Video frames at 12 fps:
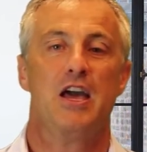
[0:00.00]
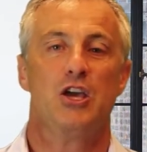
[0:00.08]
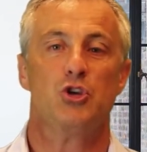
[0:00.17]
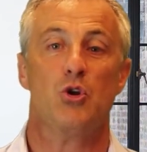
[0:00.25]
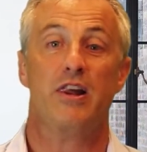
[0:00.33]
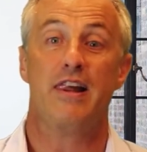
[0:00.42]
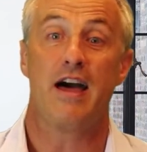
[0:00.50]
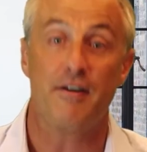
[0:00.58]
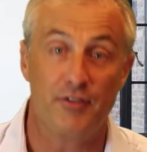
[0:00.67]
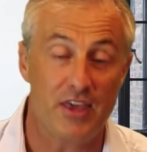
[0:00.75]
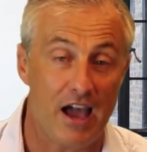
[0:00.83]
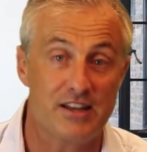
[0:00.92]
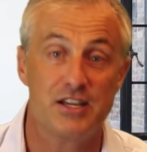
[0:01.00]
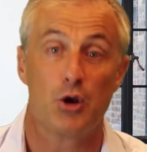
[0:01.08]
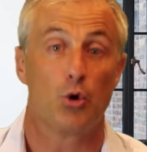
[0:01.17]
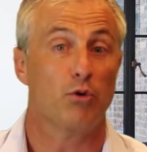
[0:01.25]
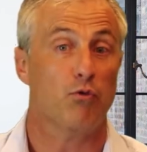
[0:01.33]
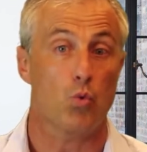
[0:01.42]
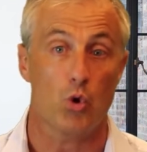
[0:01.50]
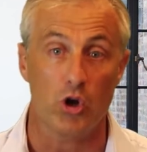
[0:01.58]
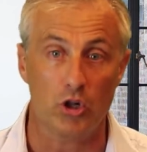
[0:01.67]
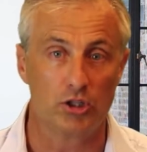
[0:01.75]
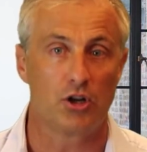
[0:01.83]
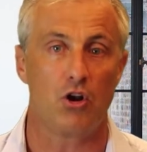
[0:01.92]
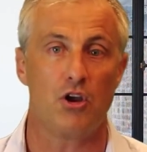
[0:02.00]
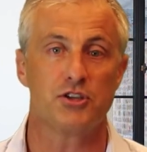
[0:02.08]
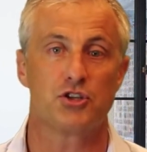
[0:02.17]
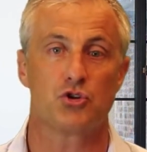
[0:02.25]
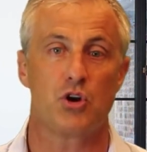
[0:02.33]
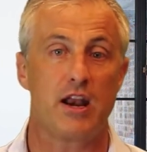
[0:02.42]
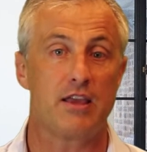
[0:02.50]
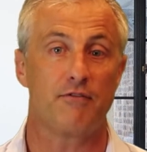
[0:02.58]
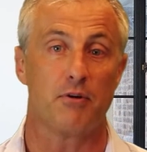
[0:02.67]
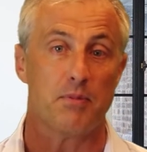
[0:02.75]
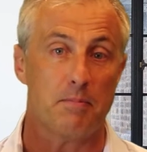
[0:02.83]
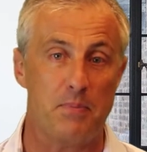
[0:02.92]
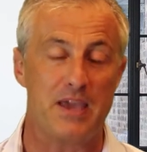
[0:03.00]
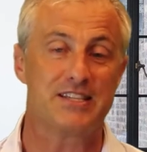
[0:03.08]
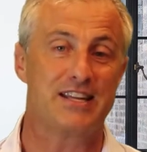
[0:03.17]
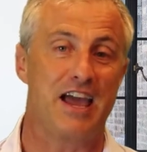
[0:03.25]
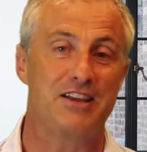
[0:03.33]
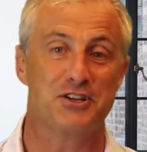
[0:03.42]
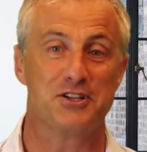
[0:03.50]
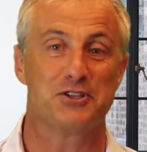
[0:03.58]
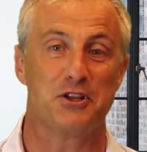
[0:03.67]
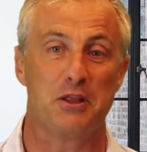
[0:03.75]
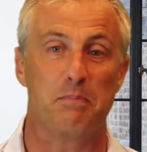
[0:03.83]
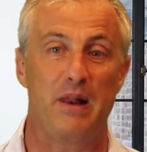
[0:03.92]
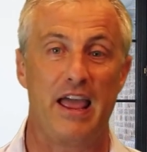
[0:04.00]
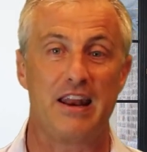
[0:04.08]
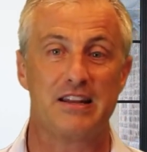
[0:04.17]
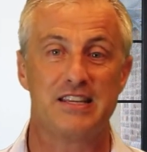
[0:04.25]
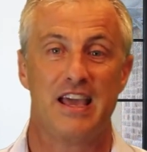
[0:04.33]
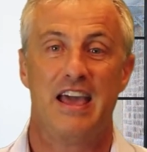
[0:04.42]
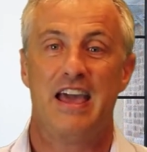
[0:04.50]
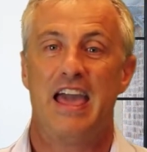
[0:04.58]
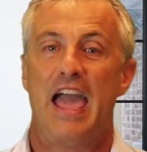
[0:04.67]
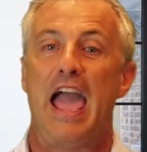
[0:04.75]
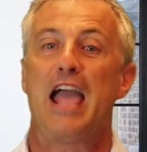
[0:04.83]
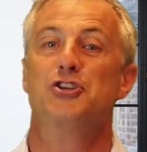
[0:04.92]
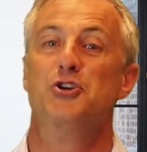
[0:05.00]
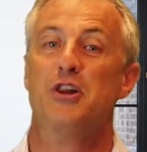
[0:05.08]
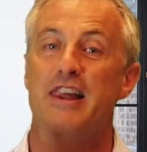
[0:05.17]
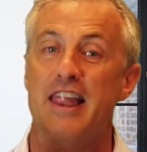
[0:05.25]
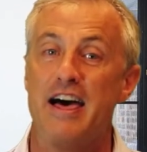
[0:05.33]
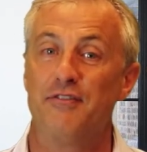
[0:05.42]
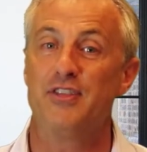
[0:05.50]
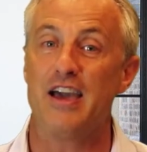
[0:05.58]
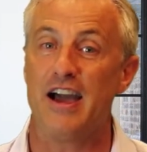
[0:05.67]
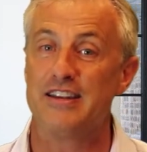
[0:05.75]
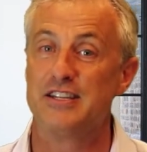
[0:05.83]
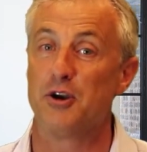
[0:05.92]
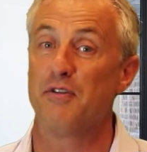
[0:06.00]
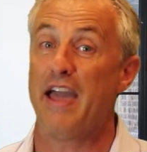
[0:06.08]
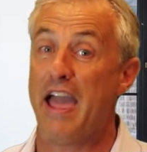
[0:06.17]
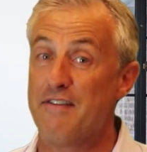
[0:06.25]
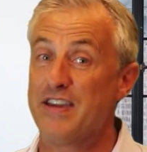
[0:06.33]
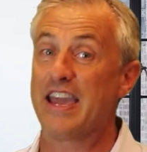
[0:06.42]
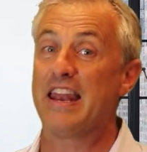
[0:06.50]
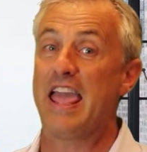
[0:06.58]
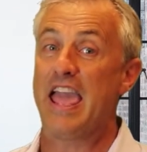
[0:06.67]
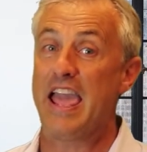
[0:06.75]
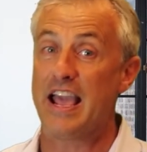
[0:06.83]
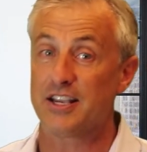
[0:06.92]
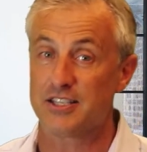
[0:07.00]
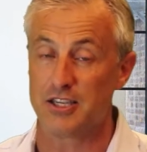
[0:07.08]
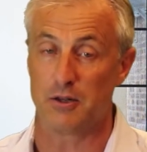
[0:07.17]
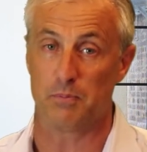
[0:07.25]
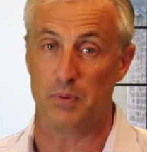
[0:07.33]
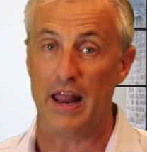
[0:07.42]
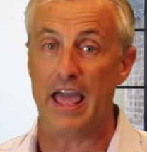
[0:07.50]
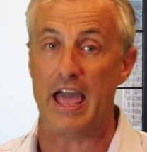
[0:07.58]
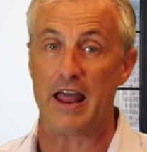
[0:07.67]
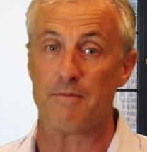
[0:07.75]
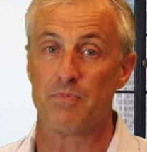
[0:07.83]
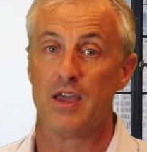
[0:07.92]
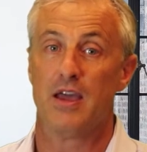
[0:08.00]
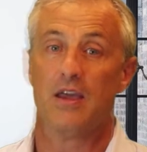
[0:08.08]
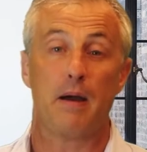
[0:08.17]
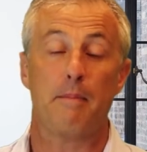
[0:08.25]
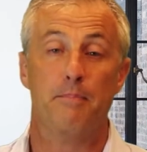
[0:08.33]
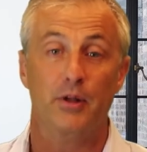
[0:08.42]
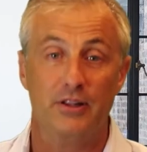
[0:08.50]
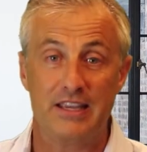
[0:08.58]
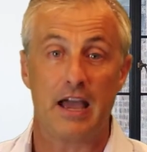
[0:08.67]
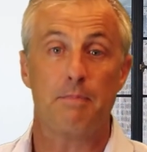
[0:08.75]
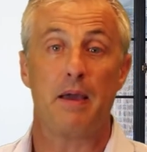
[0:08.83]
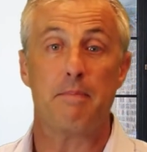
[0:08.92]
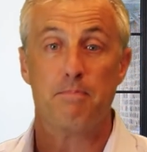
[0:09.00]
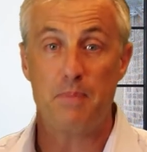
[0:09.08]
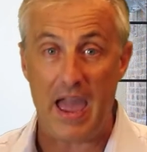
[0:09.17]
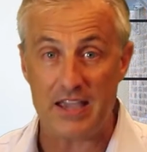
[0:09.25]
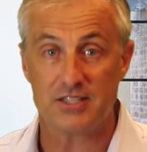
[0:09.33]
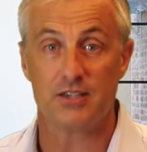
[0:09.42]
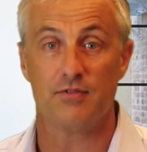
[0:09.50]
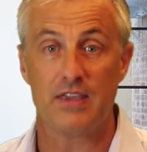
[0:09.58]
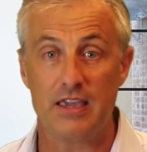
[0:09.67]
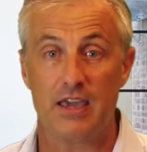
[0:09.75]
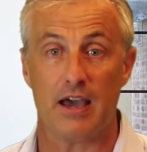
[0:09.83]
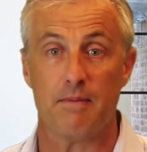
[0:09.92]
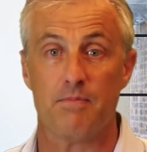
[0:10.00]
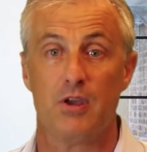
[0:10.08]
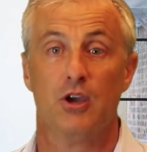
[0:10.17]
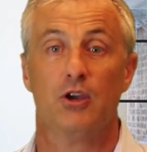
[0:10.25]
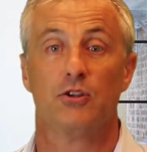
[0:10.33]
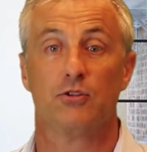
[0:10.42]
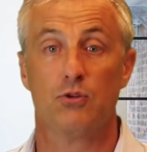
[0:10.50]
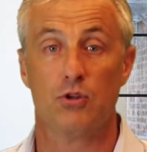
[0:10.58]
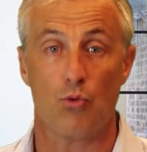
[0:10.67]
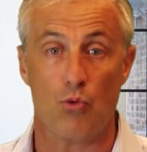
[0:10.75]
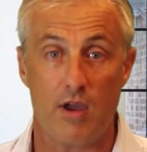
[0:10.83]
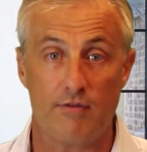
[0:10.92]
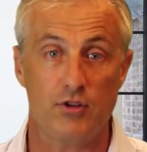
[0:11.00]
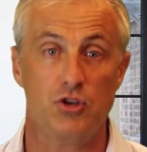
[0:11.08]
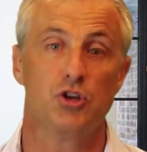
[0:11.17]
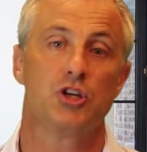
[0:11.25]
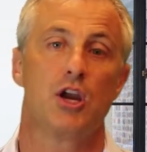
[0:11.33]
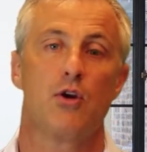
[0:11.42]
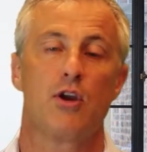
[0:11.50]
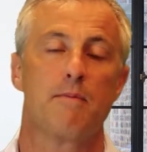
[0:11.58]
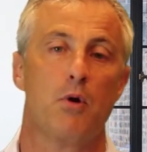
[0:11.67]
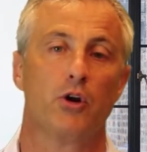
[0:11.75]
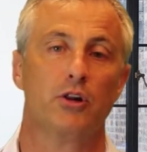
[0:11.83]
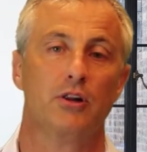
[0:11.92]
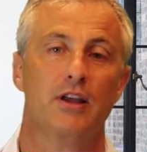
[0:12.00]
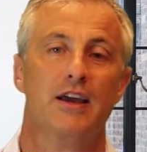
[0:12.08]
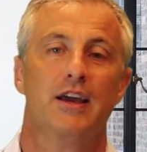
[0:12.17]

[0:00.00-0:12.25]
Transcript: you love the idea of world-class training from the best agents on the planet, and you love the idea of having an exit plan by building up a passive income through the revenue sharing model,